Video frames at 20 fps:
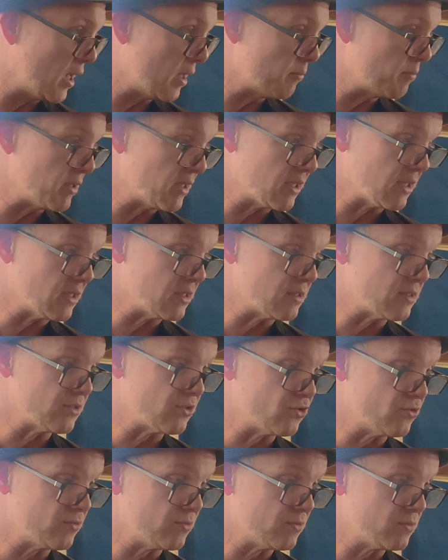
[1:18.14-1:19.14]

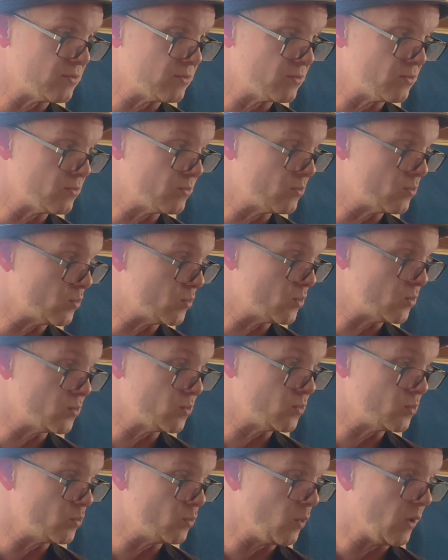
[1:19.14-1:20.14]
because,
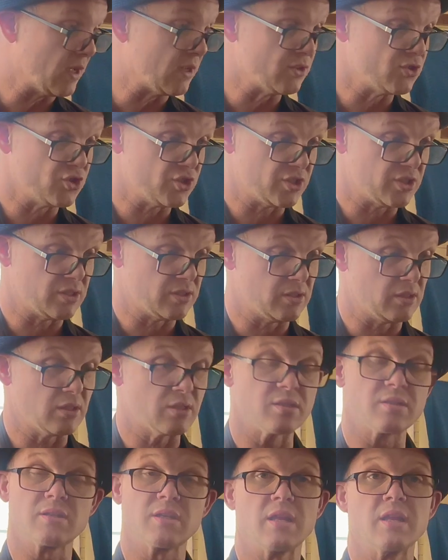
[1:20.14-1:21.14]
well, just
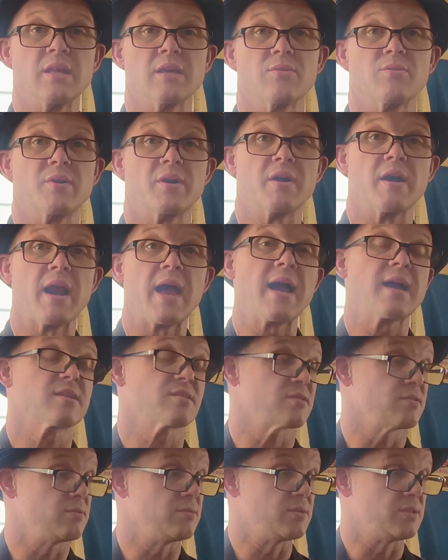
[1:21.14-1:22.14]
getting a rear
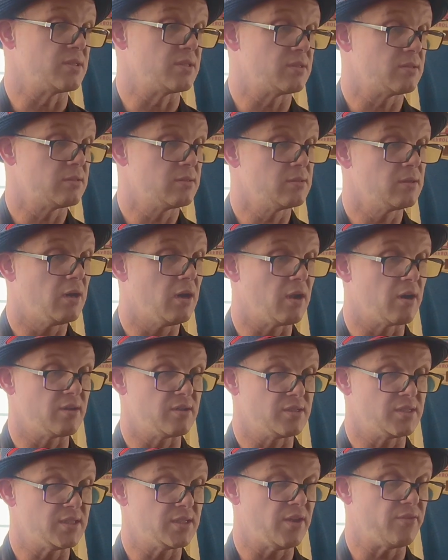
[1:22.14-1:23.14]
axle was
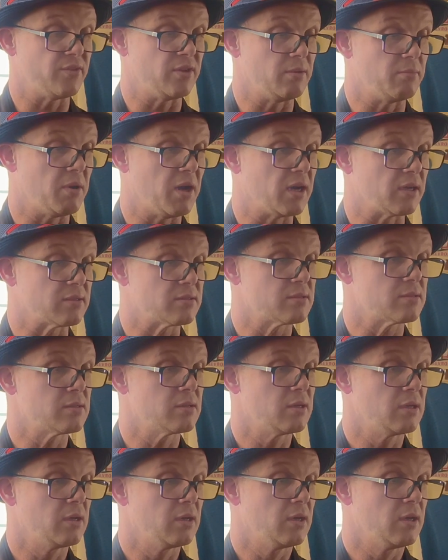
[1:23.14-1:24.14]
$170,
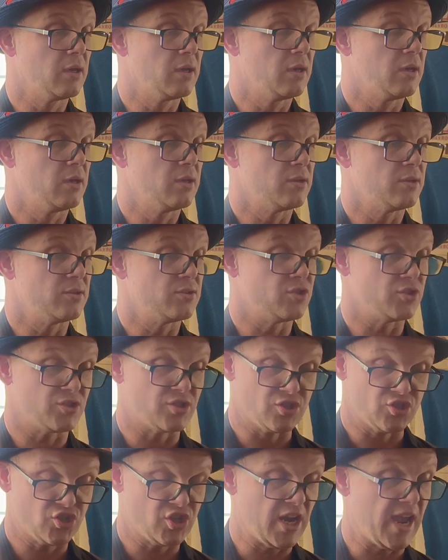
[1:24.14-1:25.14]
just
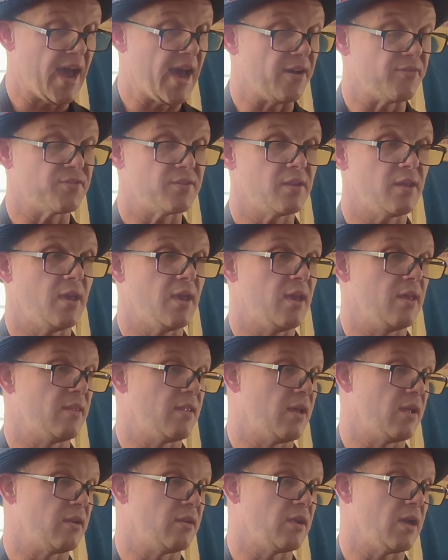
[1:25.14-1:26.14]
the shaft, and
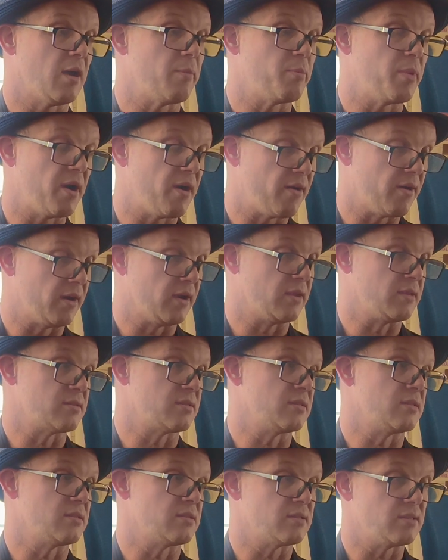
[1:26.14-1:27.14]
then you got bearings
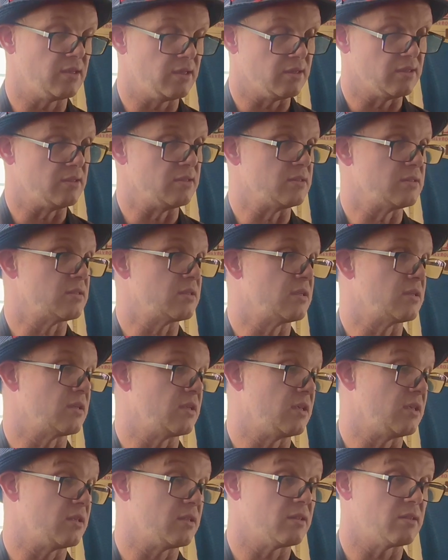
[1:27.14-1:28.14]
and seals, and
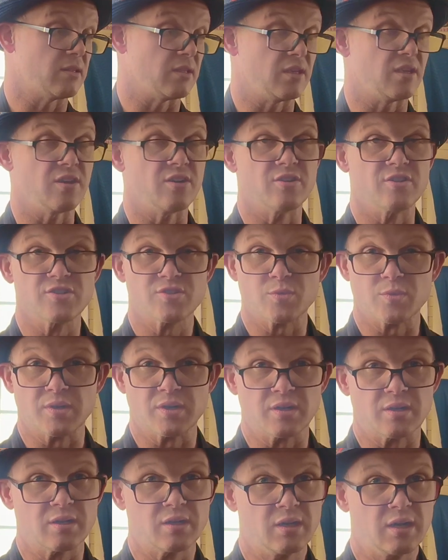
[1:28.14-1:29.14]
the gears
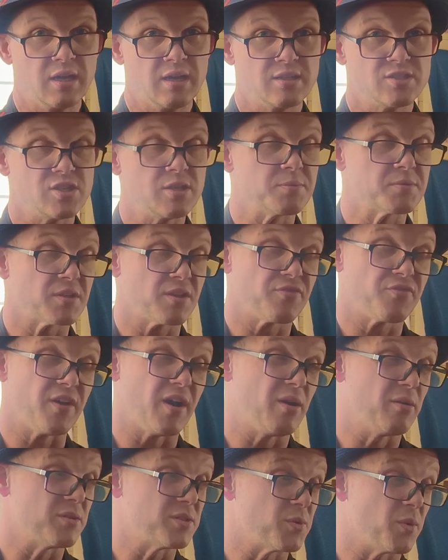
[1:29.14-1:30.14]
were cheapest I
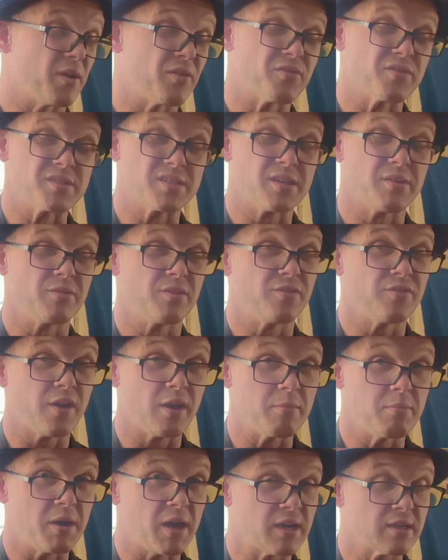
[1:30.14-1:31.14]
found was one for
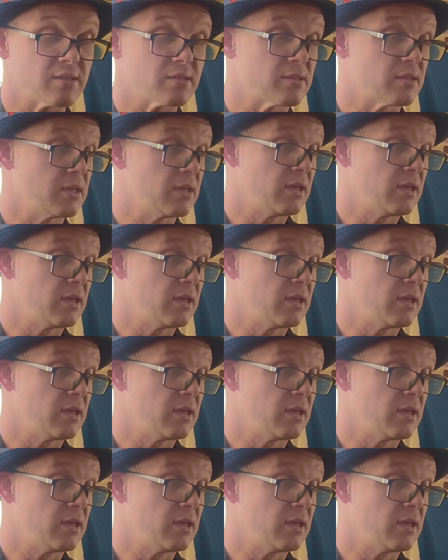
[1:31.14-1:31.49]
$75.